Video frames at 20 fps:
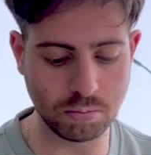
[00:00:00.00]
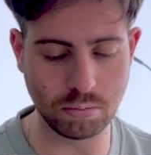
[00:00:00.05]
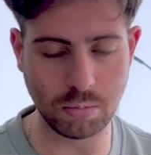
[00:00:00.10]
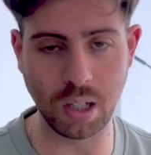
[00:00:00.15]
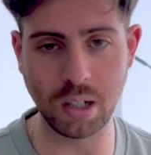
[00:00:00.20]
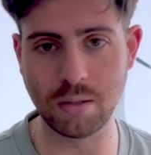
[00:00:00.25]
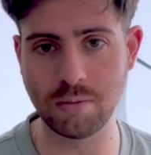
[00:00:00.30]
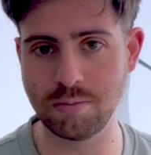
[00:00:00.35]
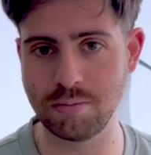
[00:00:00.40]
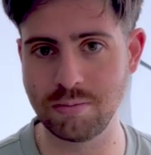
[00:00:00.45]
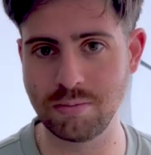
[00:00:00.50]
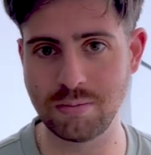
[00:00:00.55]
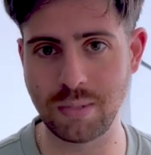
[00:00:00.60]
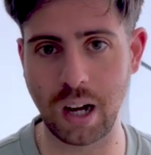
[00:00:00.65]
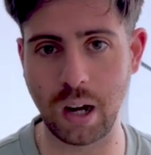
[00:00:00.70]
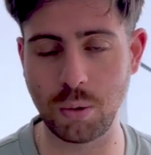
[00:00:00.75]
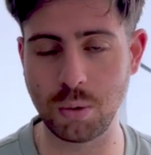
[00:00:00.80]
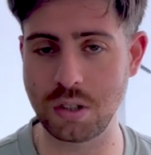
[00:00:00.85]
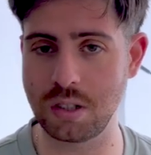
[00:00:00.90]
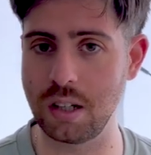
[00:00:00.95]
then
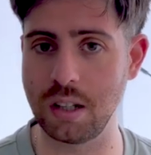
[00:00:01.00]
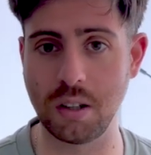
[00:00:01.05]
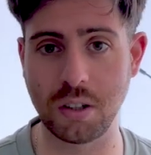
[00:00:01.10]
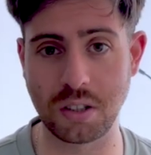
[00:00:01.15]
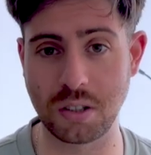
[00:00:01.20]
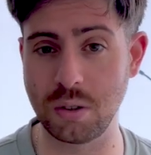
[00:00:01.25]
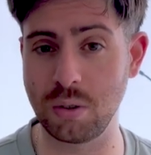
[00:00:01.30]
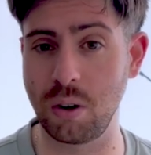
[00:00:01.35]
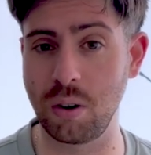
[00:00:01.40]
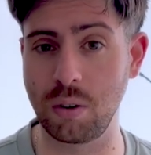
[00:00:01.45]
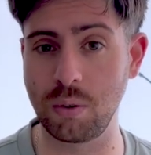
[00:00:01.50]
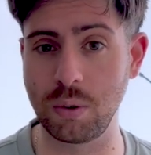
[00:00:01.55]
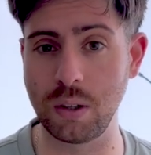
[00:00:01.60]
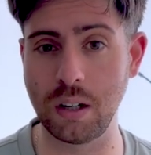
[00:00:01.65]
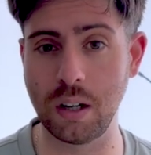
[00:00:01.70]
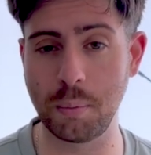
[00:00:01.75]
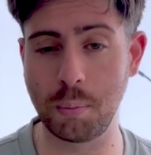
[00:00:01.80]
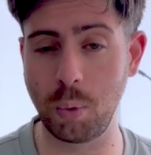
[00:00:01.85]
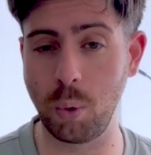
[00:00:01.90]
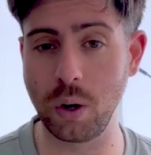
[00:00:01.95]
I would say there's not really
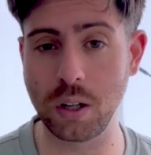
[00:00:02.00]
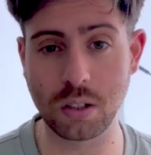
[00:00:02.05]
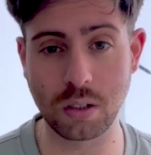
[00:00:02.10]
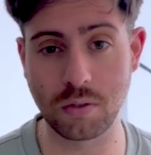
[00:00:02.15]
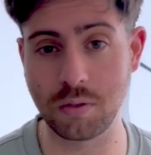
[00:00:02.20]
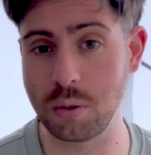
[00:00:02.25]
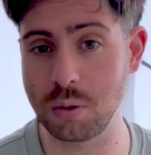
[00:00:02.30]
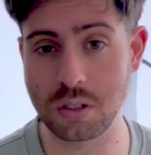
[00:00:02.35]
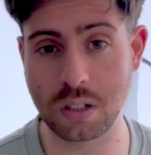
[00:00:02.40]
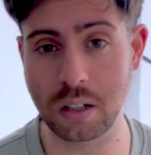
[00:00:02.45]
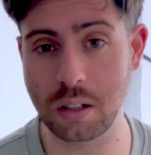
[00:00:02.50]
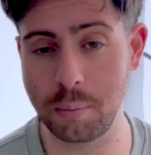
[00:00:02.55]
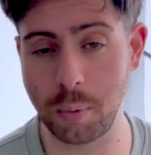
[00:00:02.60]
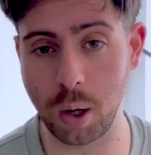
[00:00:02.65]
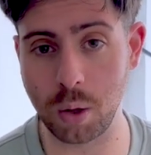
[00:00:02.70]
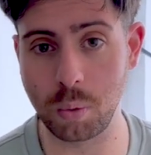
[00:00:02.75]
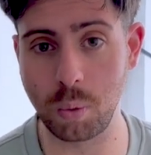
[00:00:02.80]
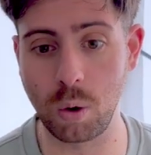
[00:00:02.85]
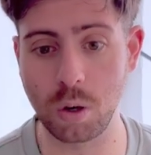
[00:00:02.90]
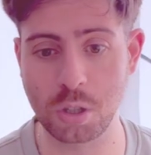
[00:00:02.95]
a point of using
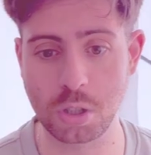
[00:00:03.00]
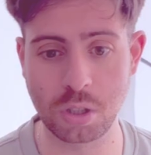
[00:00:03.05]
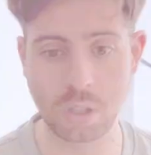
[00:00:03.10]
mouthwash.